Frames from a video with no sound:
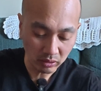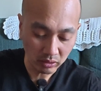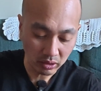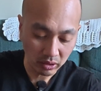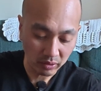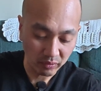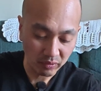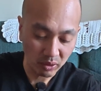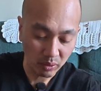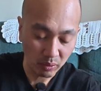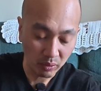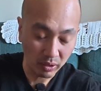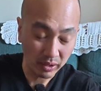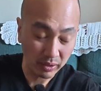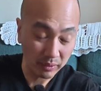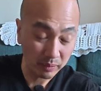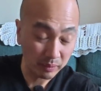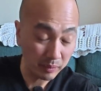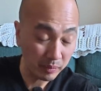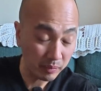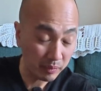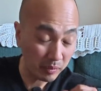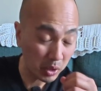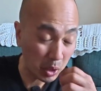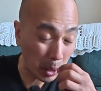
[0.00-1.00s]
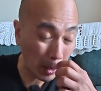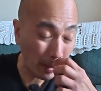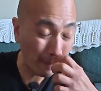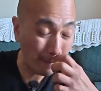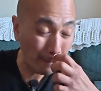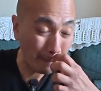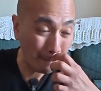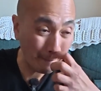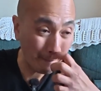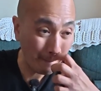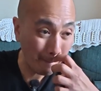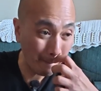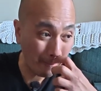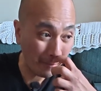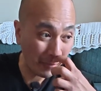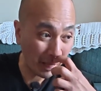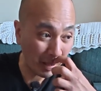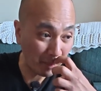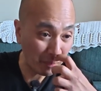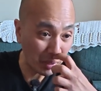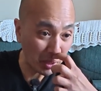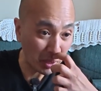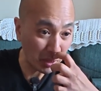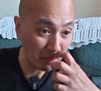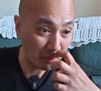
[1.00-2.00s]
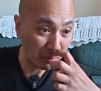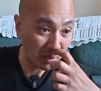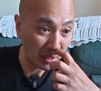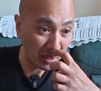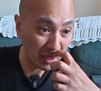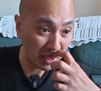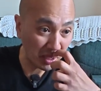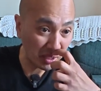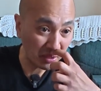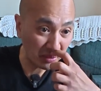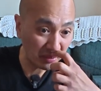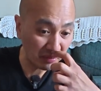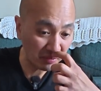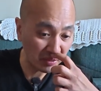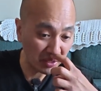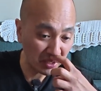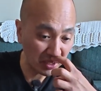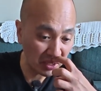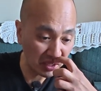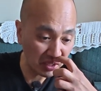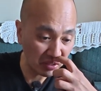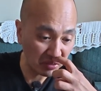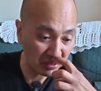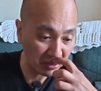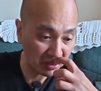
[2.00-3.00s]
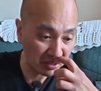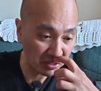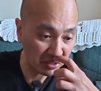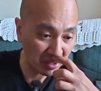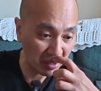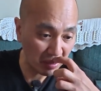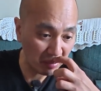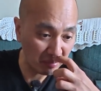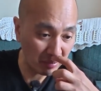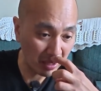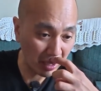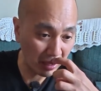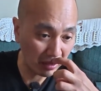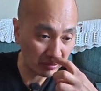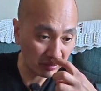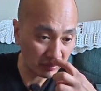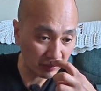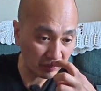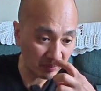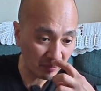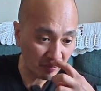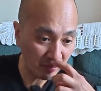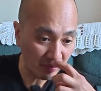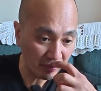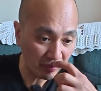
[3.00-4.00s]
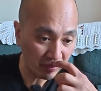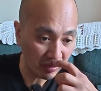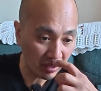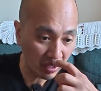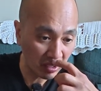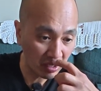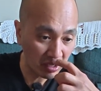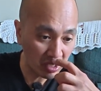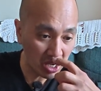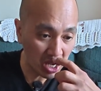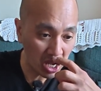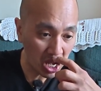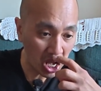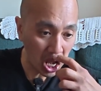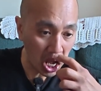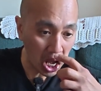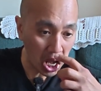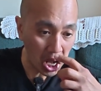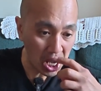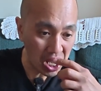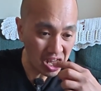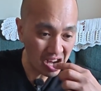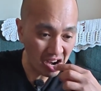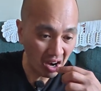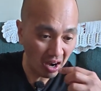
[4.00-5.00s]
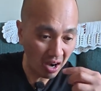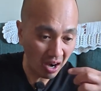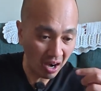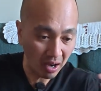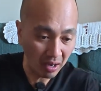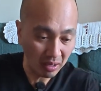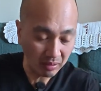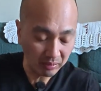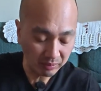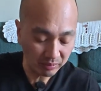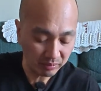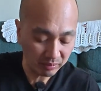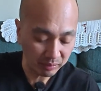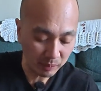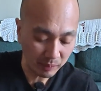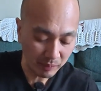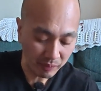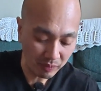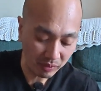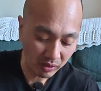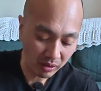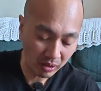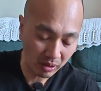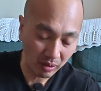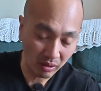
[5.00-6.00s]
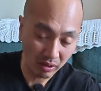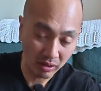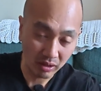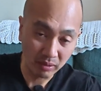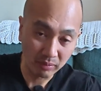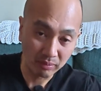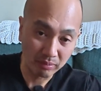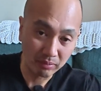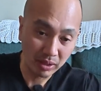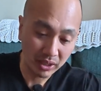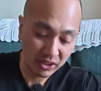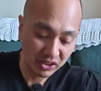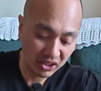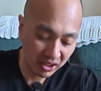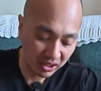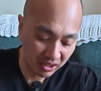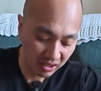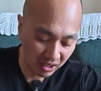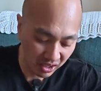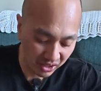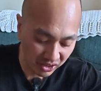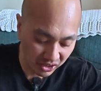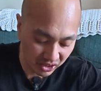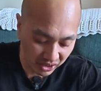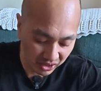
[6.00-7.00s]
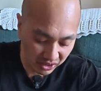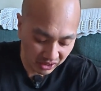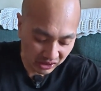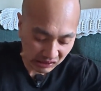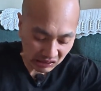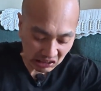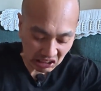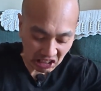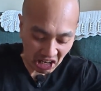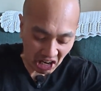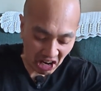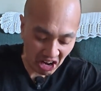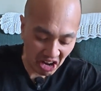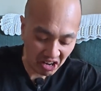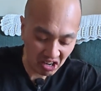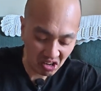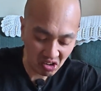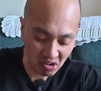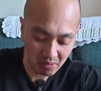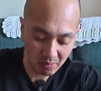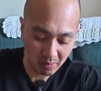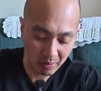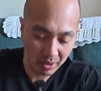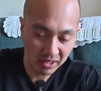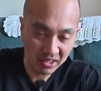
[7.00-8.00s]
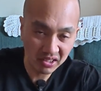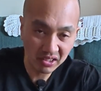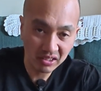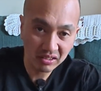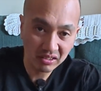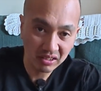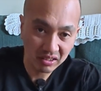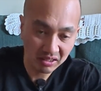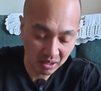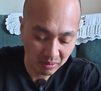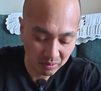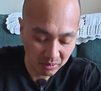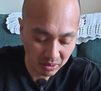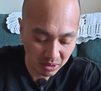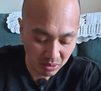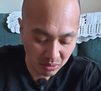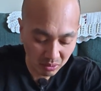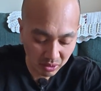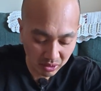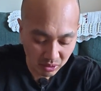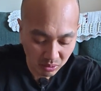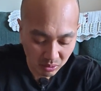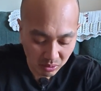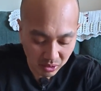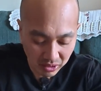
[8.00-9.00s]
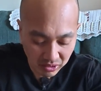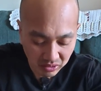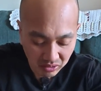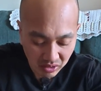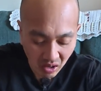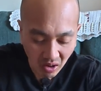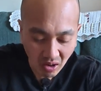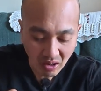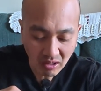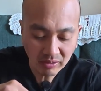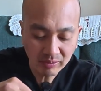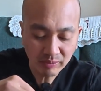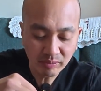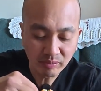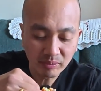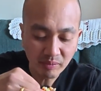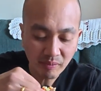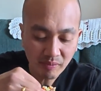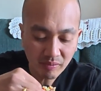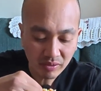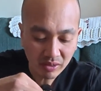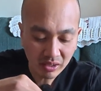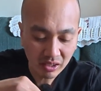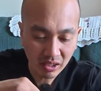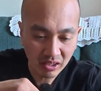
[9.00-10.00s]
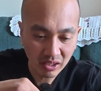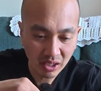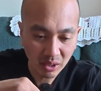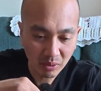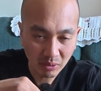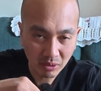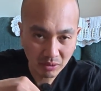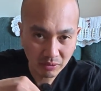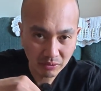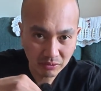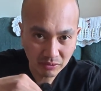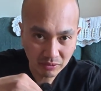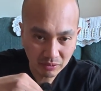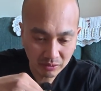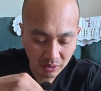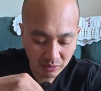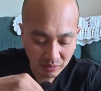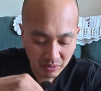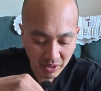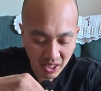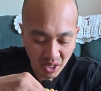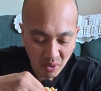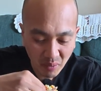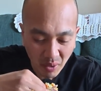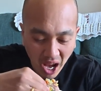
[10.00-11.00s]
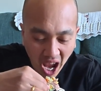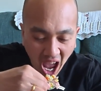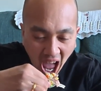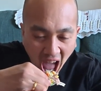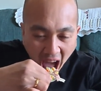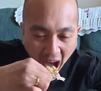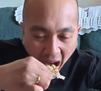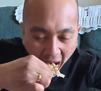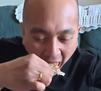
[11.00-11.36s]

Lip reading: or if you want me to make other videos about on budget lunches, I could make it. Let me know what you want, then we'll find a way.